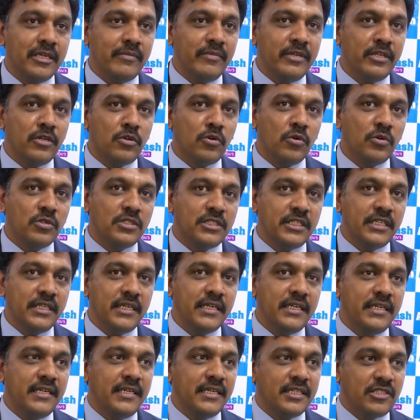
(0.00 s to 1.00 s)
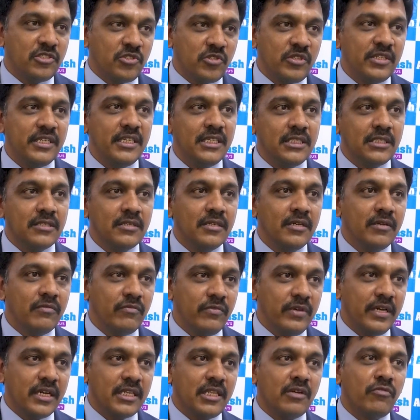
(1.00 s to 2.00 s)
time in coaching industries,
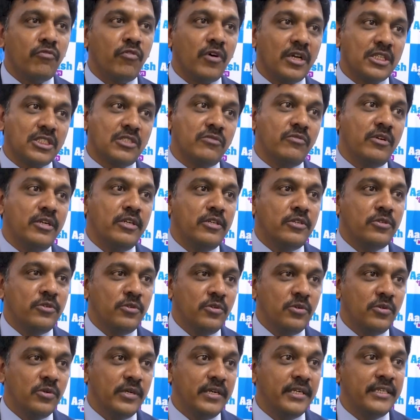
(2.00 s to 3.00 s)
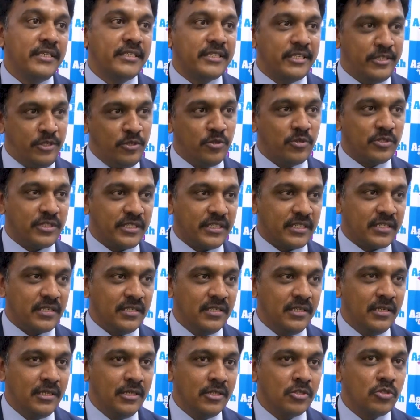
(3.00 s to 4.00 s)
we are the first one to introduce it.
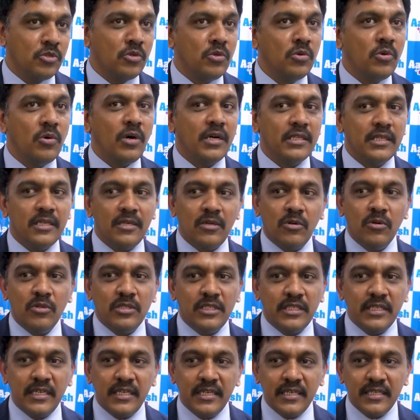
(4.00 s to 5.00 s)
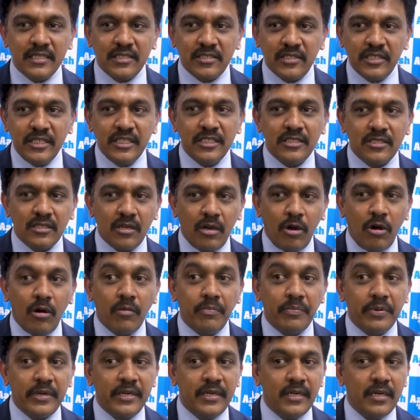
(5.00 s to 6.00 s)
So no other coaching industry is
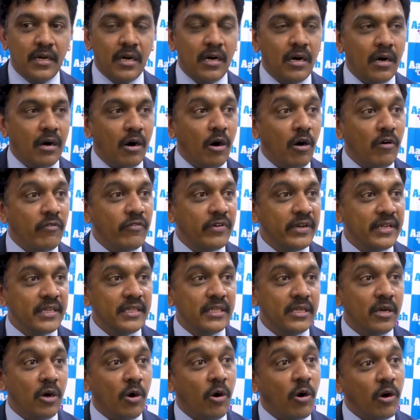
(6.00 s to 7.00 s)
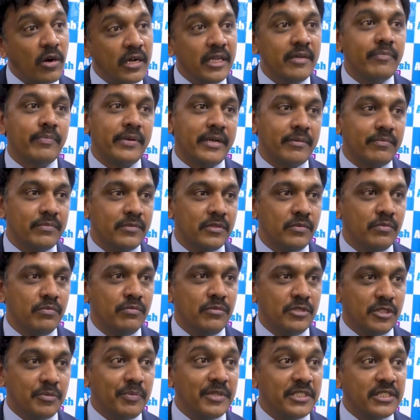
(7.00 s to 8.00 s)
offering the AudiPREP,
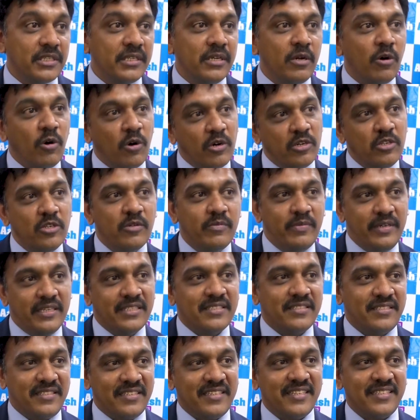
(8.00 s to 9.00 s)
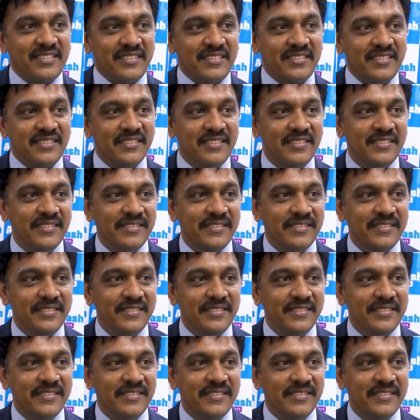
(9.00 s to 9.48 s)
especially audio based tests.